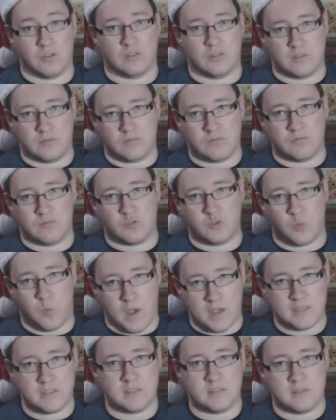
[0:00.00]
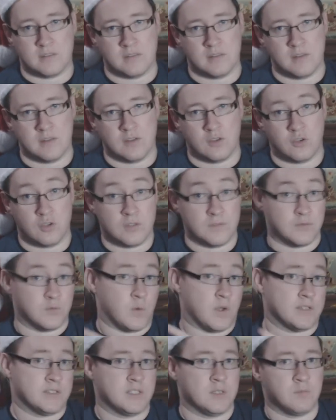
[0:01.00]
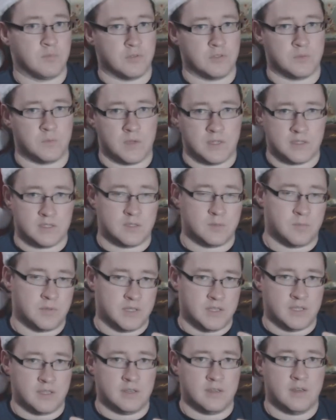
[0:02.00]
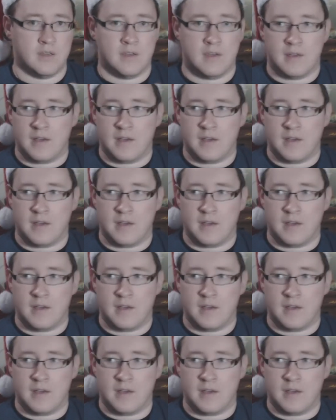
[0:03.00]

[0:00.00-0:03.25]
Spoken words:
could have twisted Bruce Wayne to be